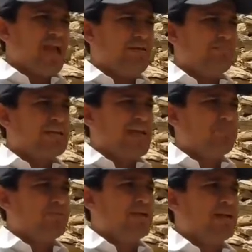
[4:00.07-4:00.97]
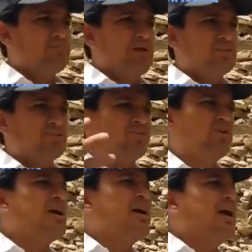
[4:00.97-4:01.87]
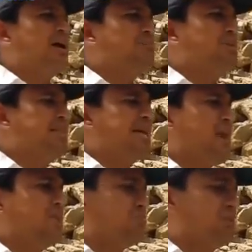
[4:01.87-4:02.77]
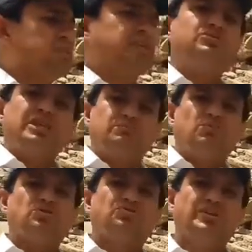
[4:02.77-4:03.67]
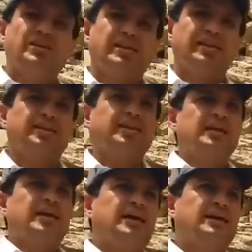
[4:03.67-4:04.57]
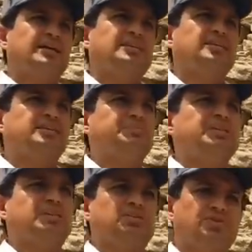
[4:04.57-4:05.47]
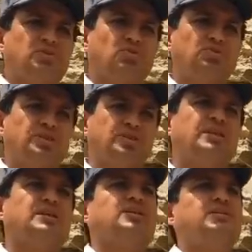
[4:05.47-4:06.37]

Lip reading: hypercapnia in massive methane outbursts into the atmosphere, and it's mixing with the ocean